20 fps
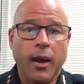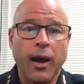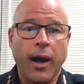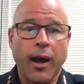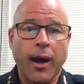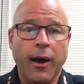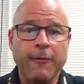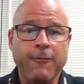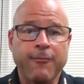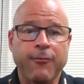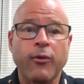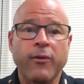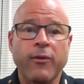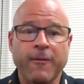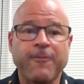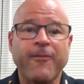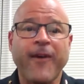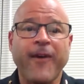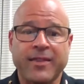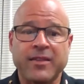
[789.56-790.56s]
for
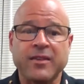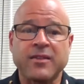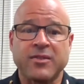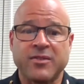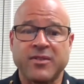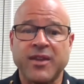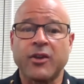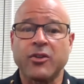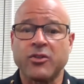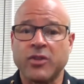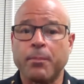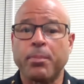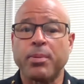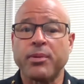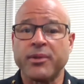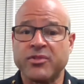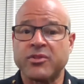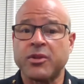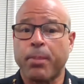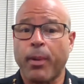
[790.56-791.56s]
the fact that the San Jose
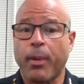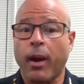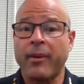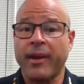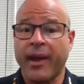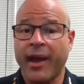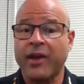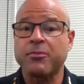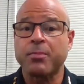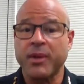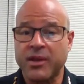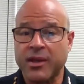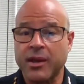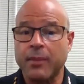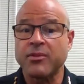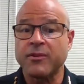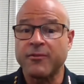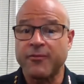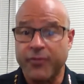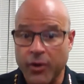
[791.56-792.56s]
Police Department has
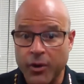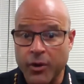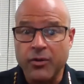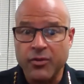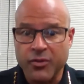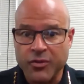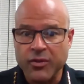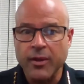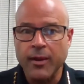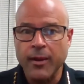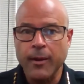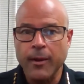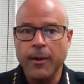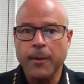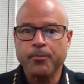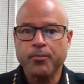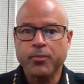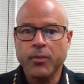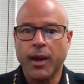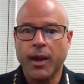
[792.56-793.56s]
become diverse,
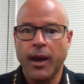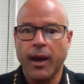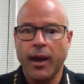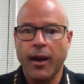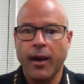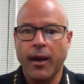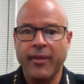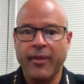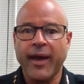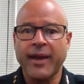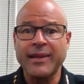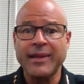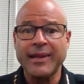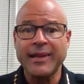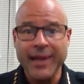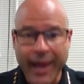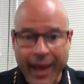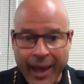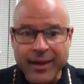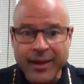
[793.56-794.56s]
that
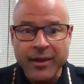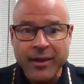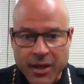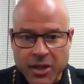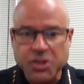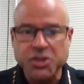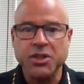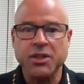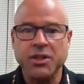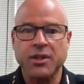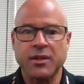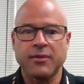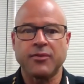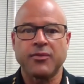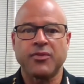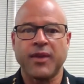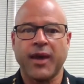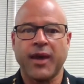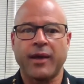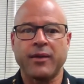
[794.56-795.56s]
led
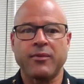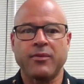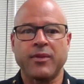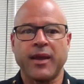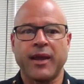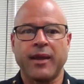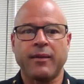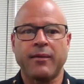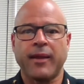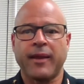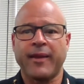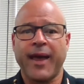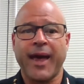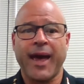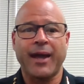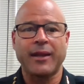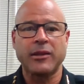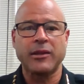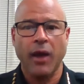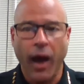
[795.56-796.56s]
initiatives, that
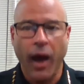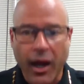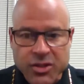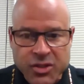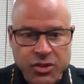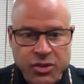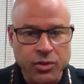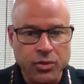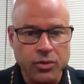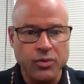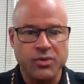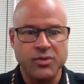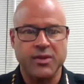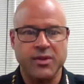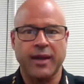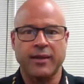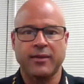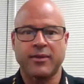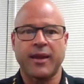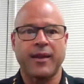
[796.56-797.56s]
had lawsuits,
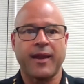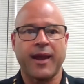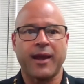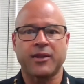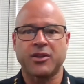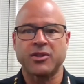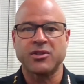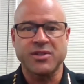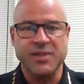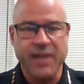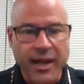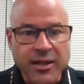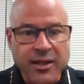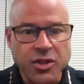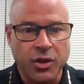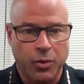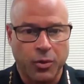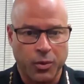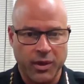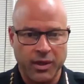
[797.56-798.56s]
that had consent
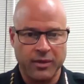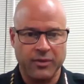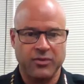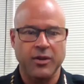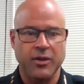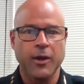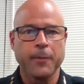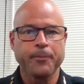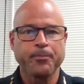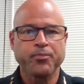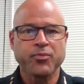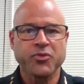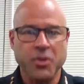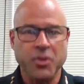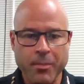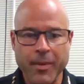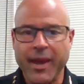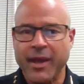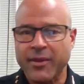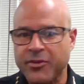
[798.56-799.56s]
decrees
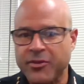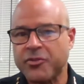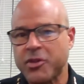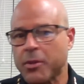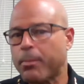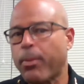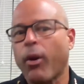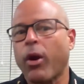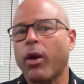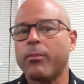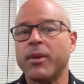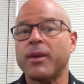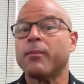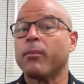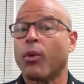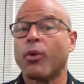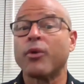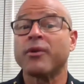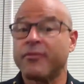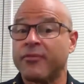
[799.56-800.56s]
to make this
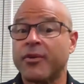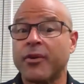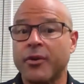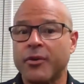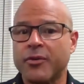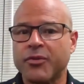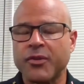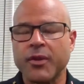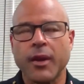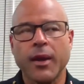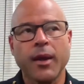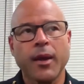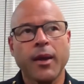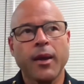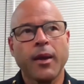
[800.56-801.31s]
department more diverse,